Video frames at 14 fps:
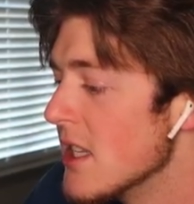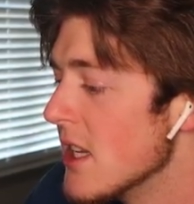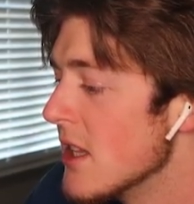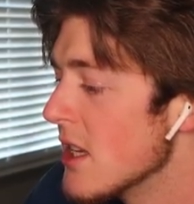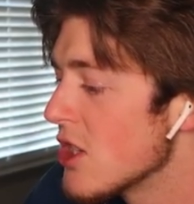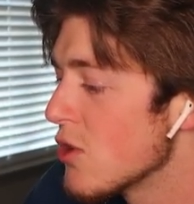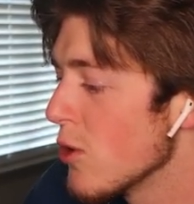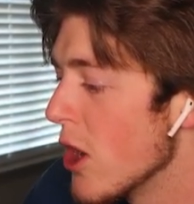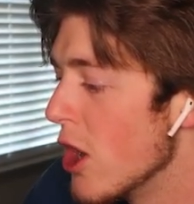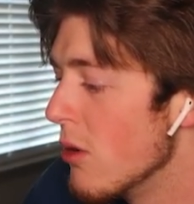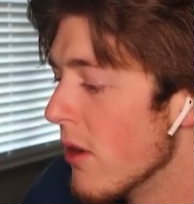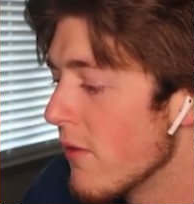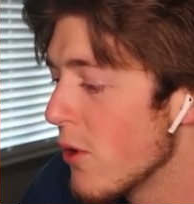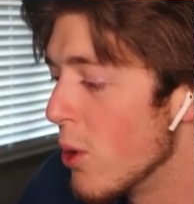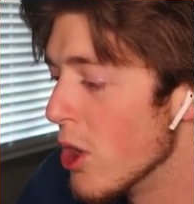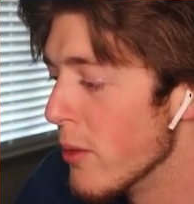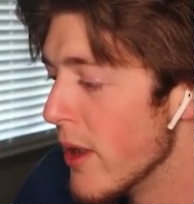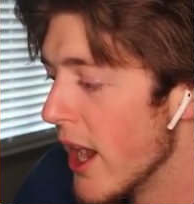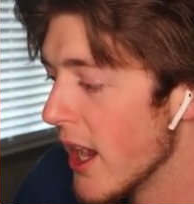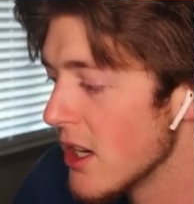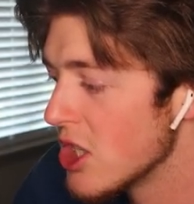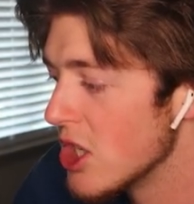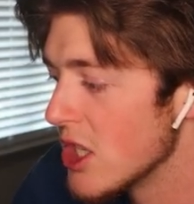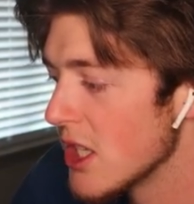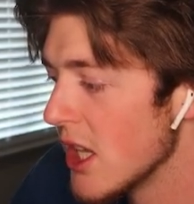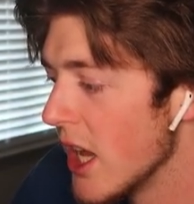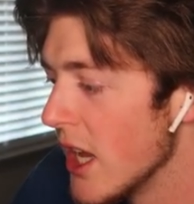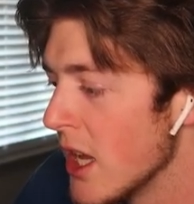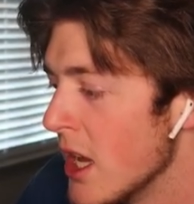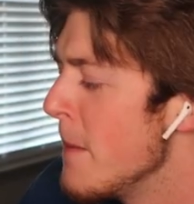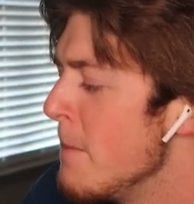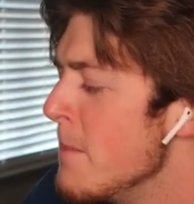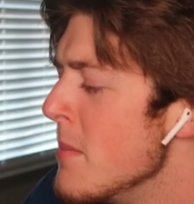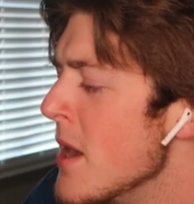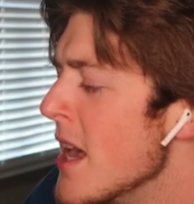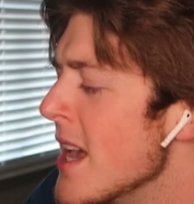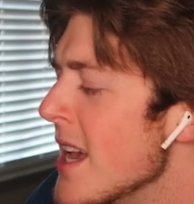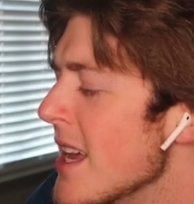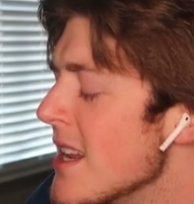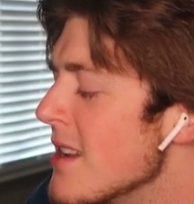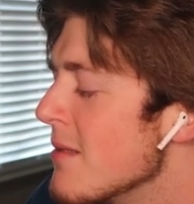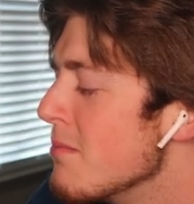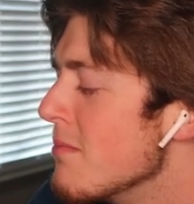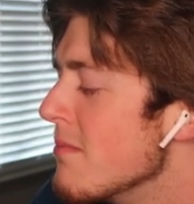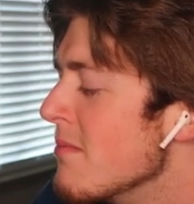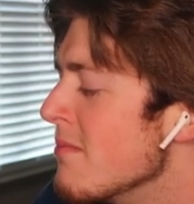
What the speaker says: in this row of quarterbacks, just like mid,